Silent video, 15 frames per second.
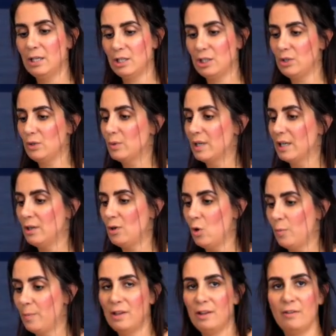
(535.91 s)
you can
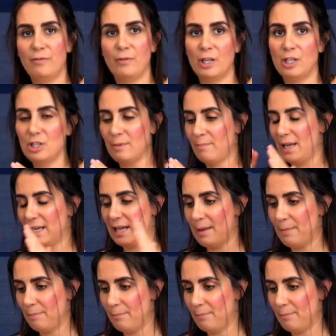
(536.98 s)
open the footage and make it